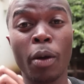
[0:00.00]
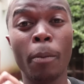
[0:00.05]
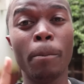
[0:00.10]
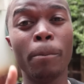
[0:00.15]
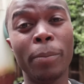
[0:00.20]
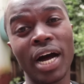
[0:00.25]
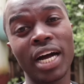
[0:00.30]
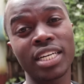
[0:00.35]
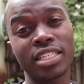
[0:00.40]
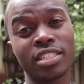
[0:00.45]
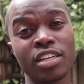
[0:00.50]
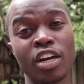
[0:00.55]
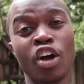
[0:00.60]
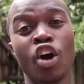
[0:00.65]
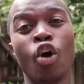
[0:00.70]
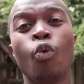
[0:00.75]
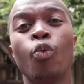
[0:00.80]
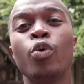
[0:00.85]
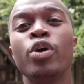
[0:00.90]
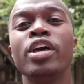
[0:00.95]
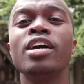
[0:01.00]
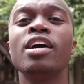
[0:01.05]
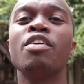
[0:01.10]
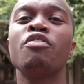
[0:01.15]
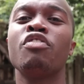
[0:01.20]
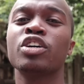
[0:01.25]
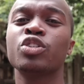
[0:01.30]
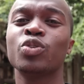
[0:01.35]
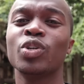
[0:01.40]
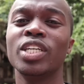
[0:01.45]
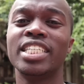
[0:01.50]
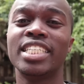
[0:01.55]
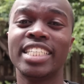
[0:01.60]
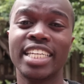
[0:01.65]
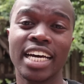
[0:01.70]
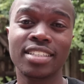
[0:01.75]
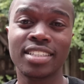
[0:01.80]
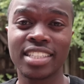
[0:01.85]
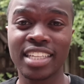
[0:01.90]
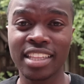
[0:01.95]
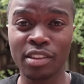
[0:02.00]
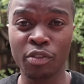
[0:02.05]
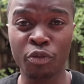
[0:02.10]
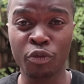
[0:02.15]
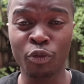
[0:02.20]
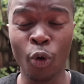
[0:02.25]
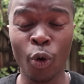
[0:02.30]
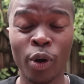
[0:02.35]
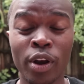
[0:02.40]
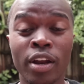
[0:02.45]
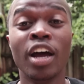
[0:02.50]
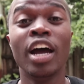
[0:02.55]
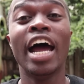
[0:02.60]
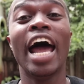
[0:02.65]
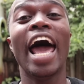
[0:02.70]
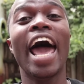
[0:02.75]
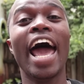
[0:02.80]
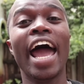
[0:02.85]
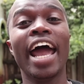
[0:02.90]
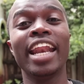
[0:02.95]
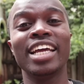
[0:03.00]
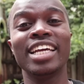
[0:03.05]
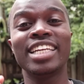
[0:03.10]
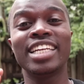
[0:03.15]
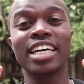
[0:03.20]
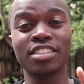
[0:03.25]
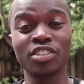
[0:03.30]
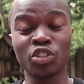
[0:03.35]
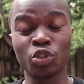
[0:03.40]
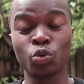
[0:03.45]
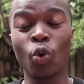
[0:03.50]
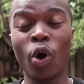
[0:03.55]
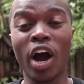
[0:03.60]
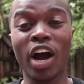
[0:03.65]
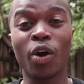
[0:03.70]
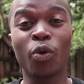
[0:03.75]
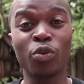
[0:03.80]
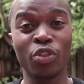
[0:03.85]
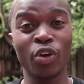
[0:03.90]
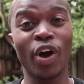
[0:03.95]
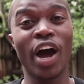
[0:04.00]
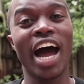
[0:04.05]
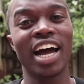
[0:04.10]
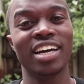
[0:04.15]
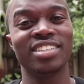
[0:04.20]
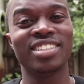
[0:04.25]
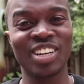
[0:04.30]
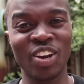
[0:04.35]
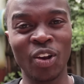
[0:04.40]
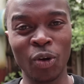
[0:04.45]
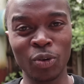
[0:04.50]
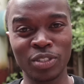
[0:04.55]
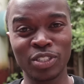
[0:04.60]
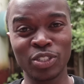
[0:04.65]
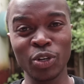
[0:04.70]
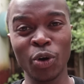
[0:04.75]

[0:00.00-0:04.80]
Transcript: But we have actually tested the phone, and it doesn't work with your eyes closed.